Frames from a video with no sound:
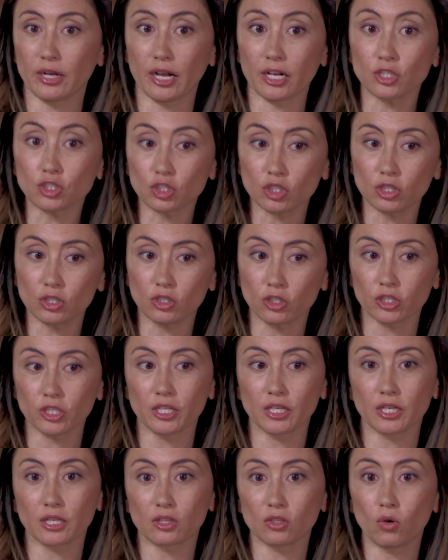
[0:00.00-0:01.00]
actually
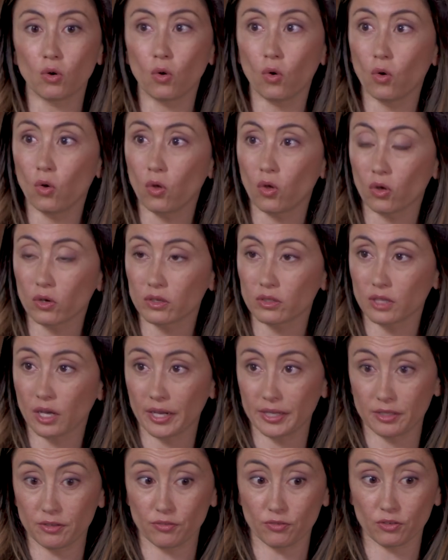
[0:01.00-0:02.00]
looking at the whole
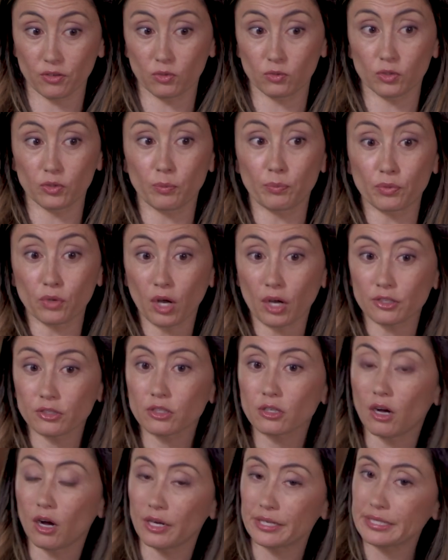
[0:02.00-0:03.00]
kind of the broader
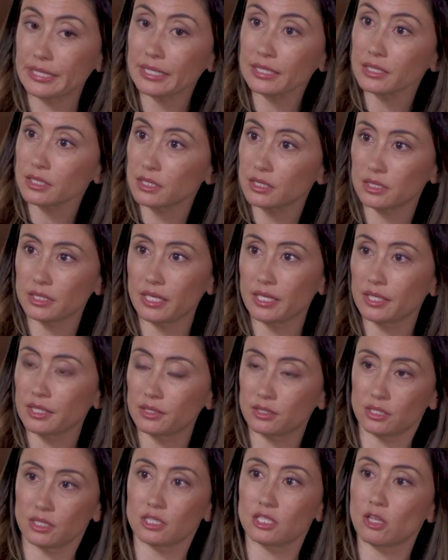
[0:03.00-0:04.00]
context and saying,
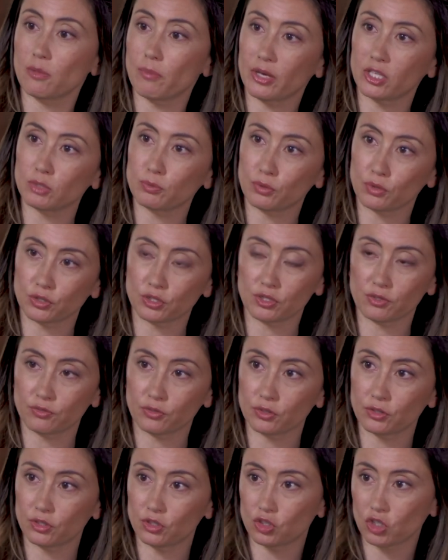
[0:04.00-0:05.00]
is this the best person
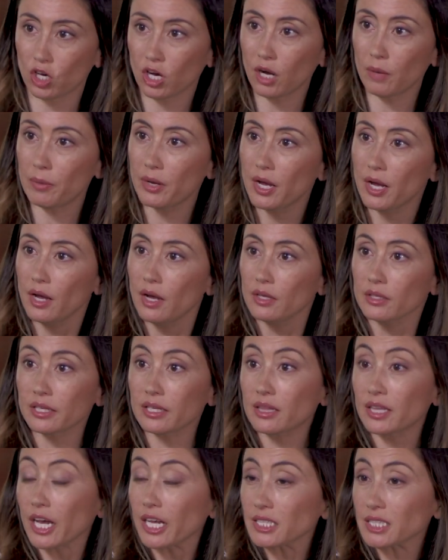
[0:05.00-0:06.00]
for the job?
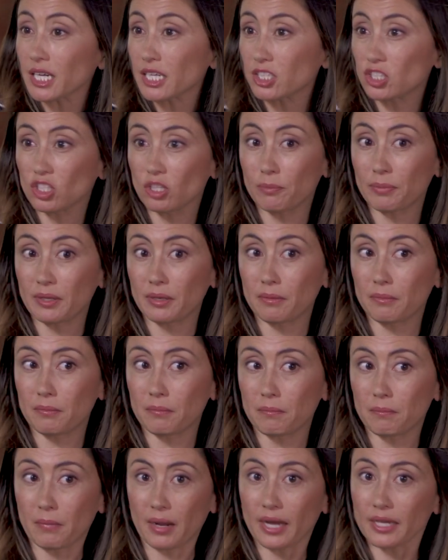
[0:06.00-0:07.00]
Like, that's actually
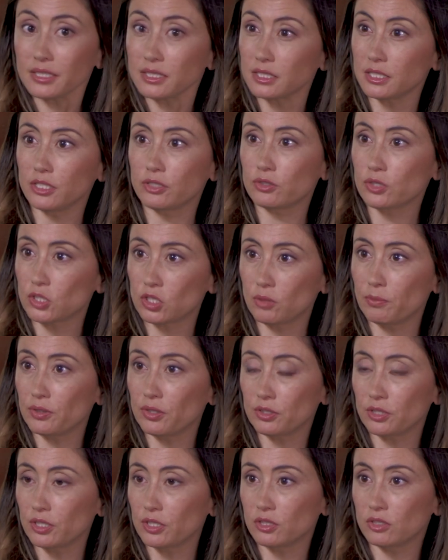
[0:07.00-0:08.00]
been my secret to
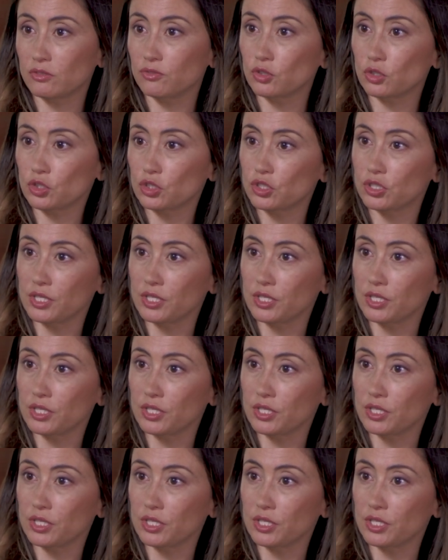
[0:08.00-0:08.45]
building a diverse